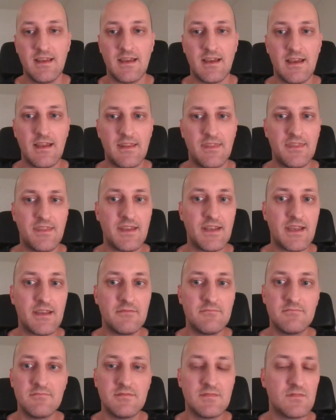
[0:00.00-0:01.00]
And then I
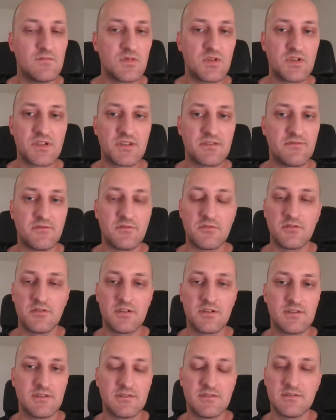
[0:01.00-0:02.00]
worked
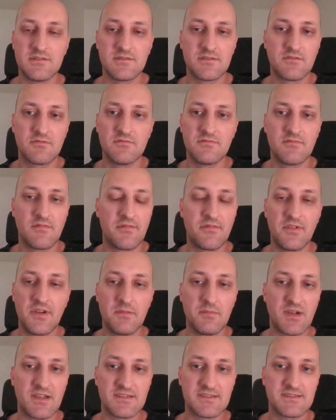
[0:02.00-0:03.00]
for 3
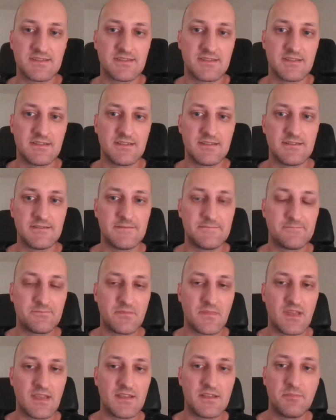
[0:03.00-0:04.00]
months
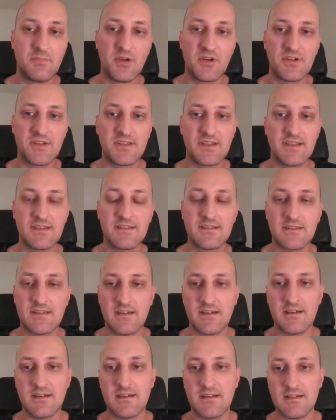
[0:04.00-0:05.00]
at Parity,
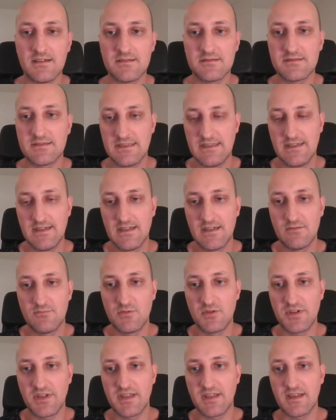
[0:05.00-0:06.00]

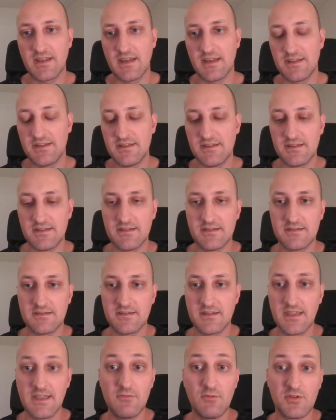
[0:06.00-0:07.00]
working at the
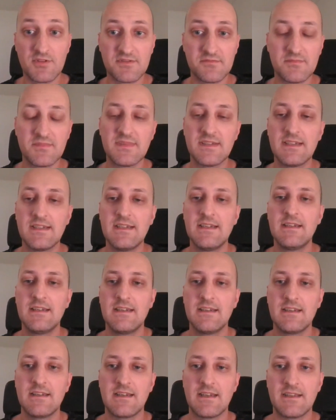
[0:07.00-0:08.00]
eWasm
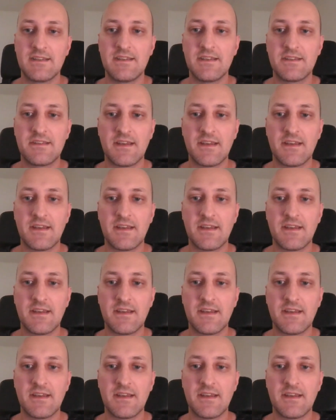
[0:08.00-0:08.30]
at the